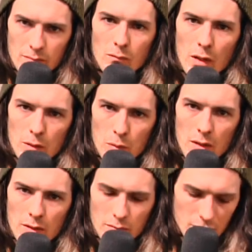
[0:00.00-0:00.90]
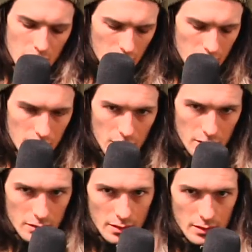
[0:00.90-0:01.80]
Walk the walk, talk the
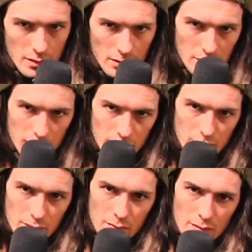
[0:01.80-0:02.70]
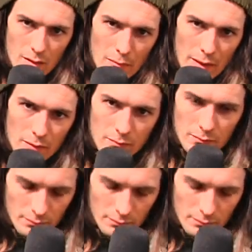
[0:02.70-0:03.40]
talk, shred the gnar. I'm out.